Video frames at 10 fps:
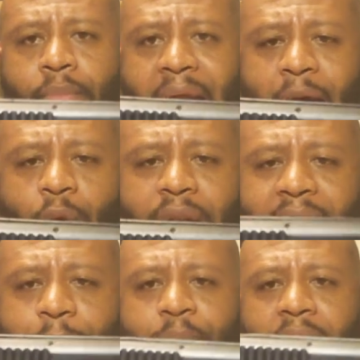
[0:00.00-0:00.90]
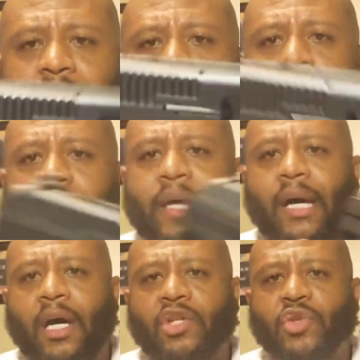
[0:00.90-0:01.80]
But I would not pay no more than
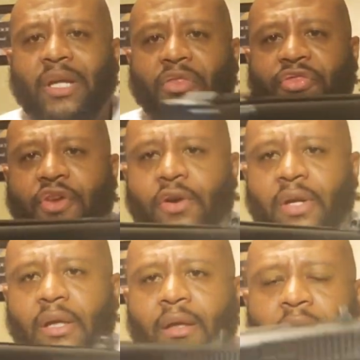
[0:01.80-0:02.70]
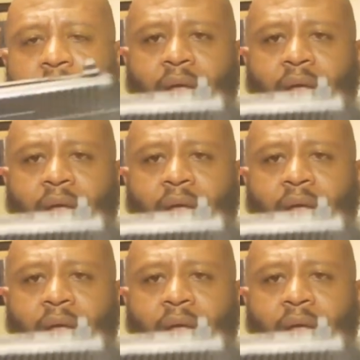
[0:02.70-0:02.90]
130